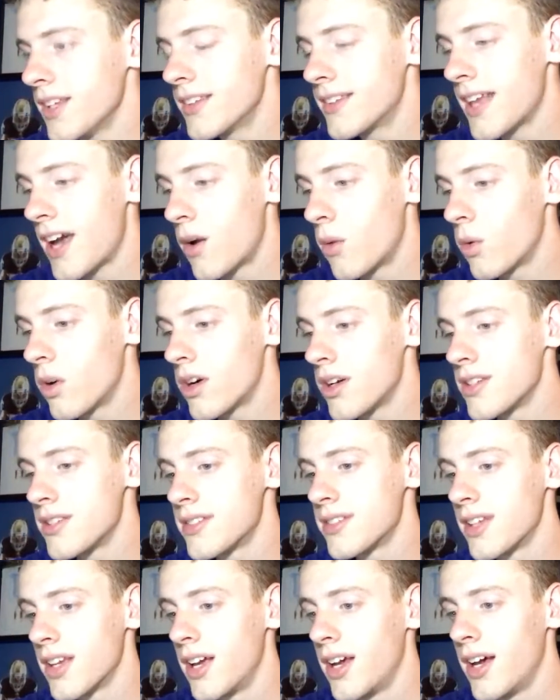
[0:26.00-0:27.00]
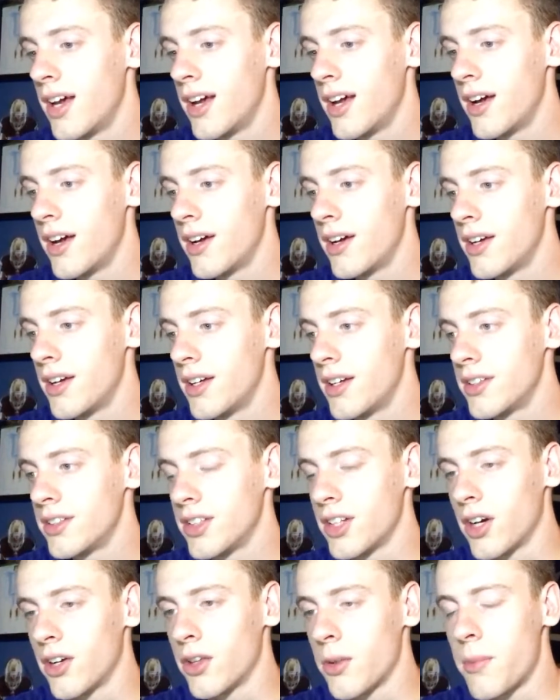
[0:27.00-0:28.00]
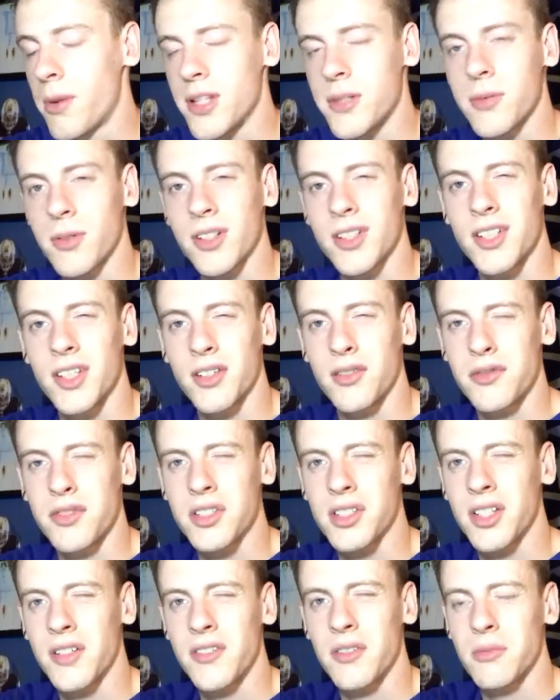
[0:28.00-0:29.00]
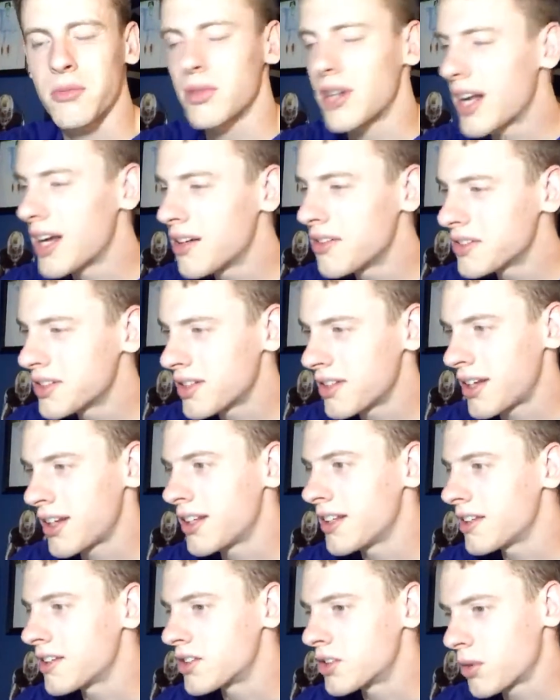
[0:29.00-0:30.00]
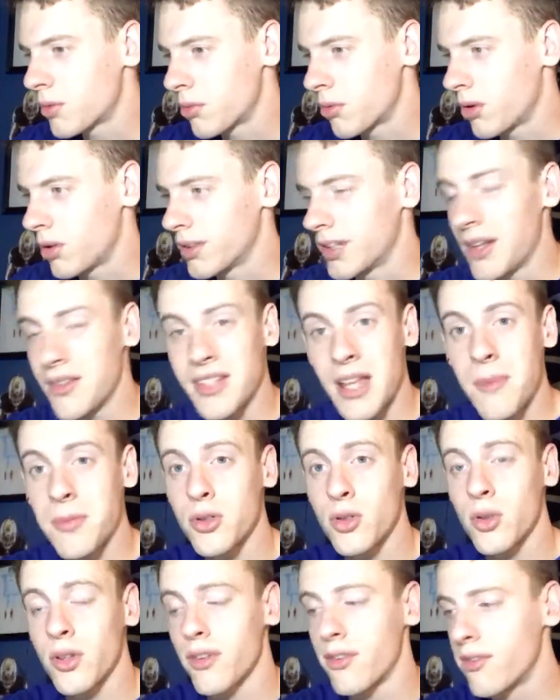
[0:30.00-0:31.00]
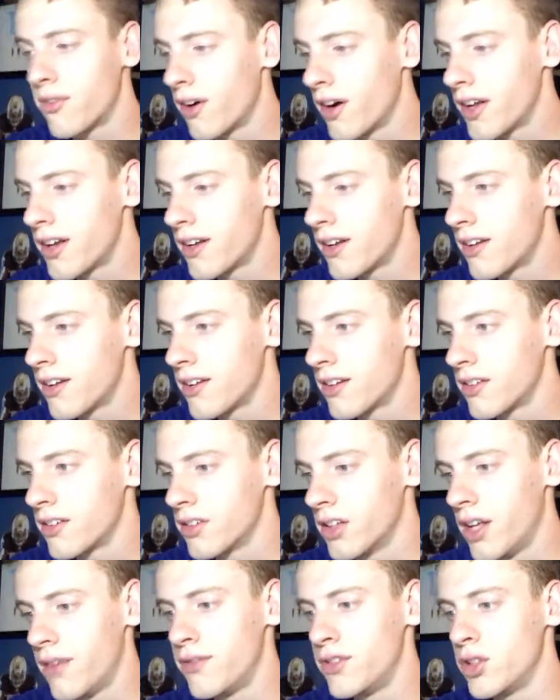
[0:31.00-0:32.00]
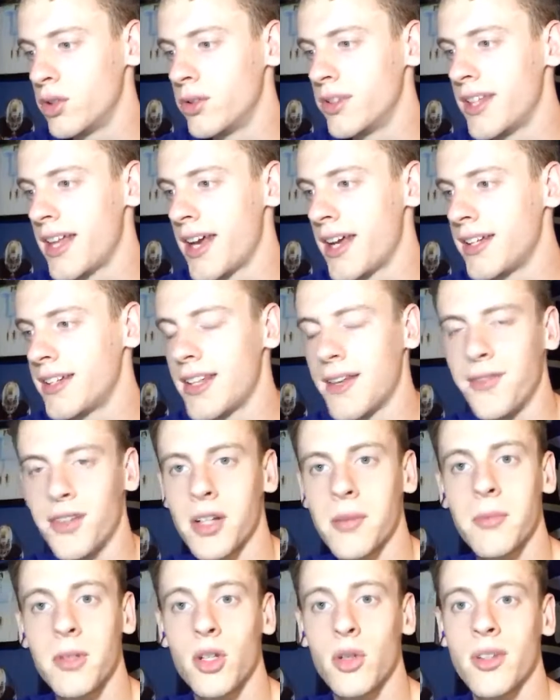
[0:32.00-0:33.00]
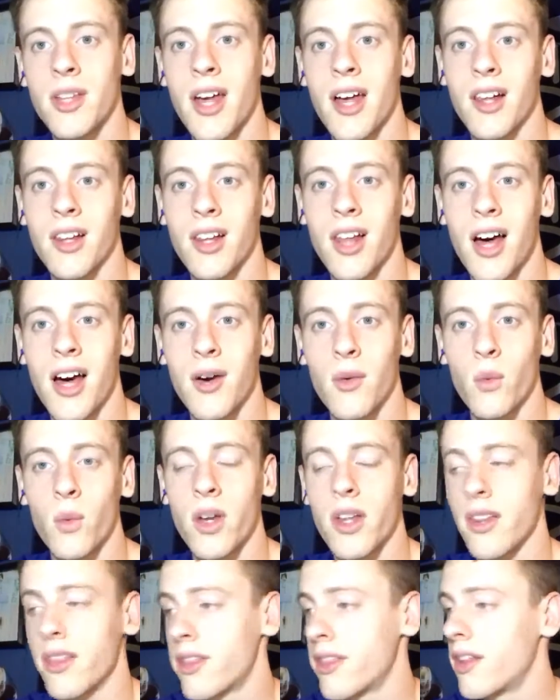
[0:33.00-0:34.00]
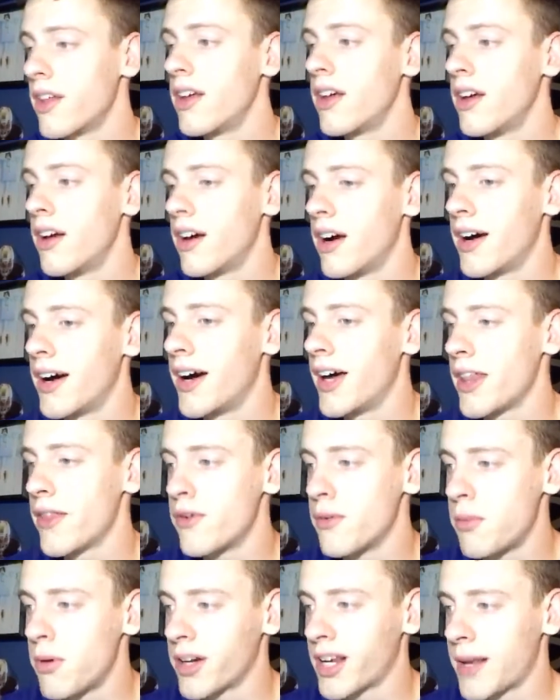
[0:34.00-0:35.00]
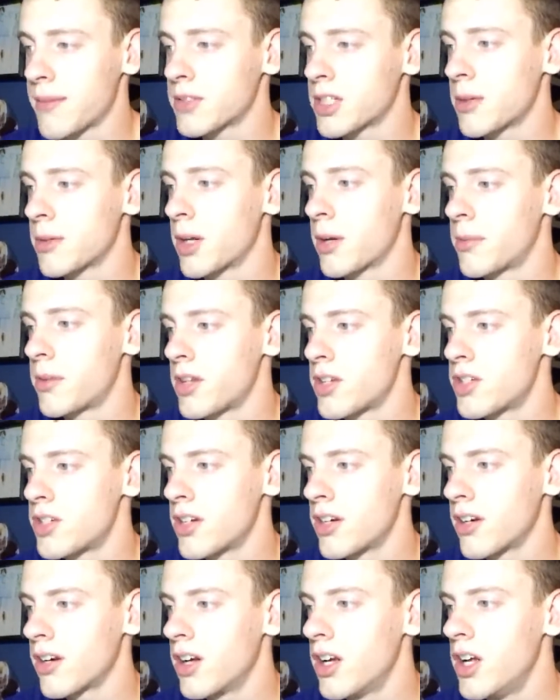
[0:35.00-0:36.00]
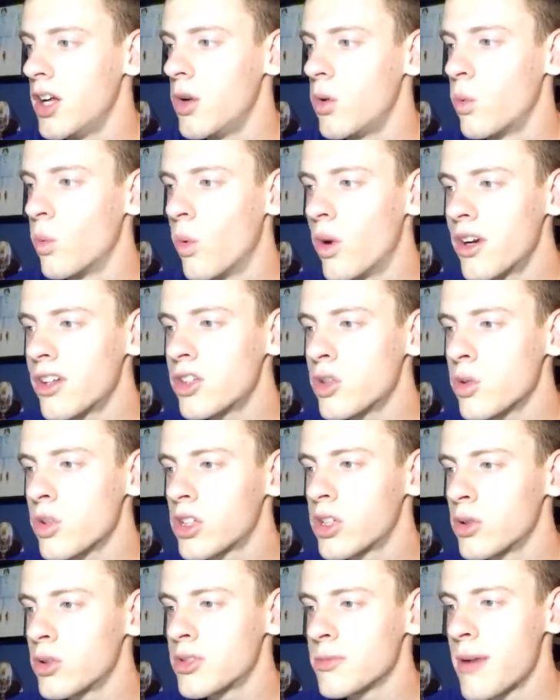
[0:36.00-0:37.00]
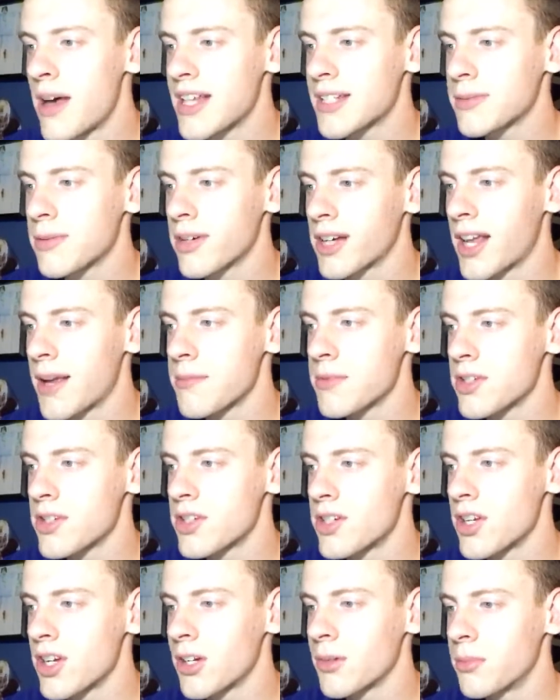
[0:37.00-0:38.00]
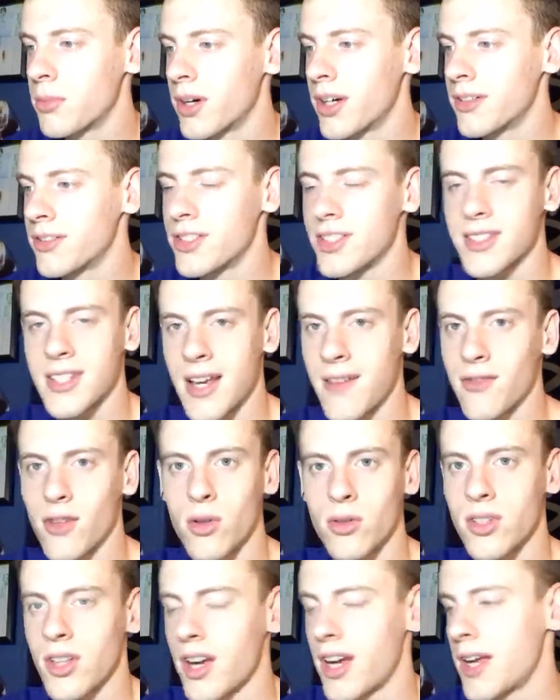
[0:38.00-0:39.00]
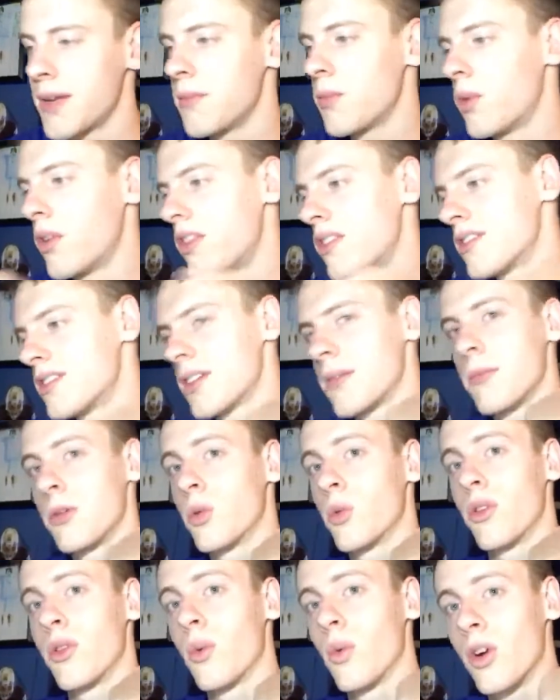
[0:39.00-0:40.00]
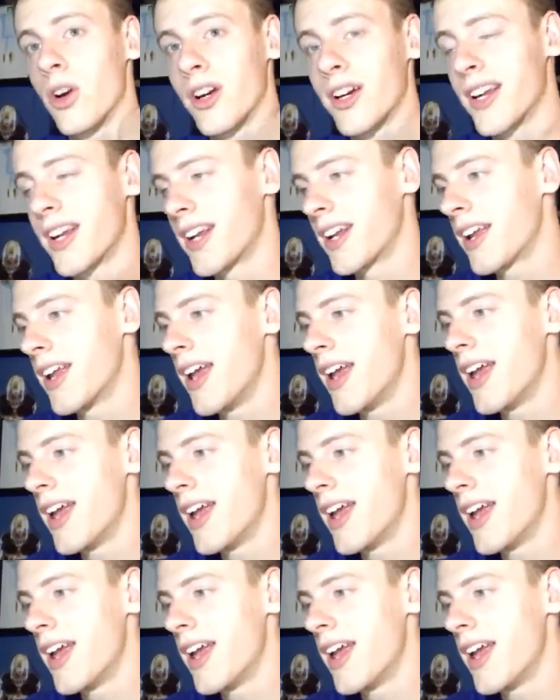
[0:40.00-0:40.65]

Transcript: That was... the Pittsburgh Steelers, Cleveland Browns, and then I did the Super Bowl. That was absolutely fun. Love doing that. Definitely going to be doing that a lot with the football games coming up this year. Wanted to include some basketball games this year, but just have no time with the summer with working